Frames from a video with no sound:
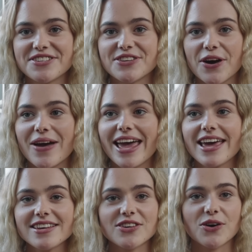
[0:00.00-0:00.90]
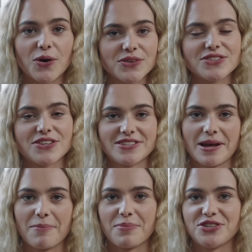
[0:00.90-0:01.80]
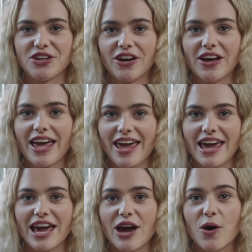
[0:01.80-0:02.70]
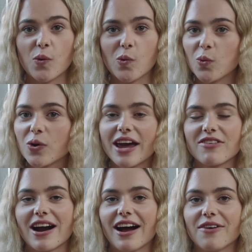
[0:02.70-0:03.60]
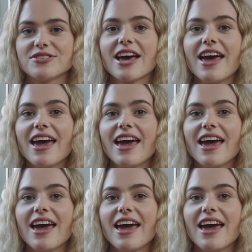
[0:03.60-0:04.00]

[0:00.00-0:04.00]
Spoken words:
so it is a constant temperature here all year round.